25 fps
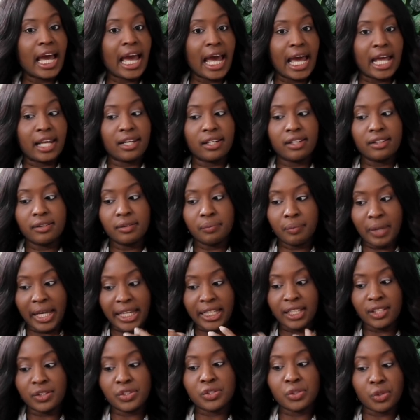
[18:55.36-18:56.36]
and
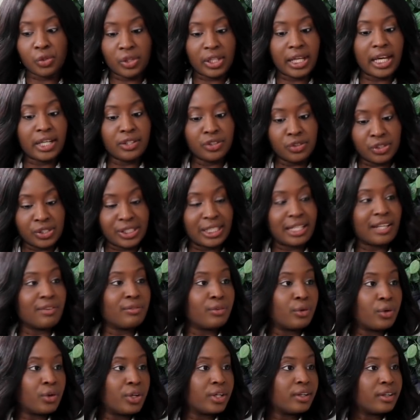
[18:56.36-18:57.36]
making sure that you
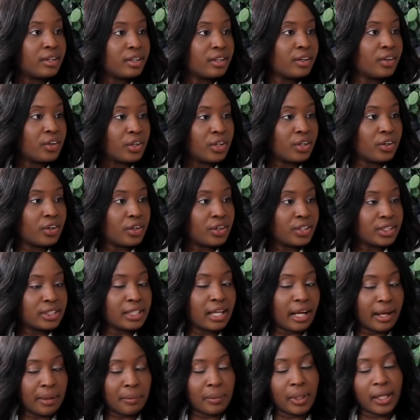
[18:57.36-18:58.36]
deliver on a
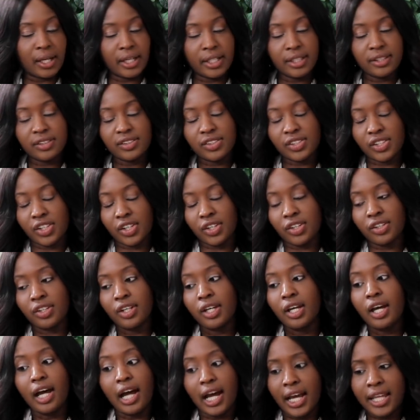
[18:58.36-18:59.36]
timeline. So
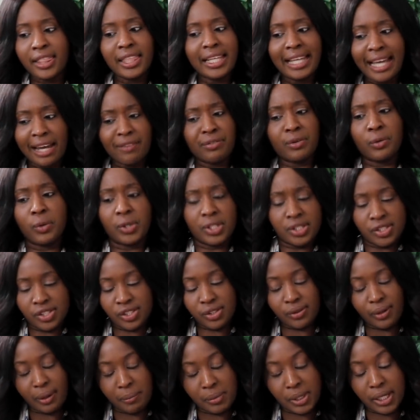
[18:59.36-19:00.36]
I think everyone
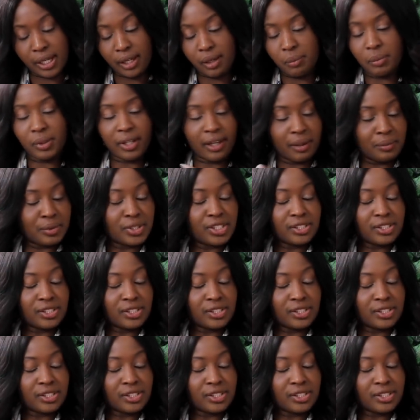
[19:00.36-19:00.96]
should do M&A, but I'm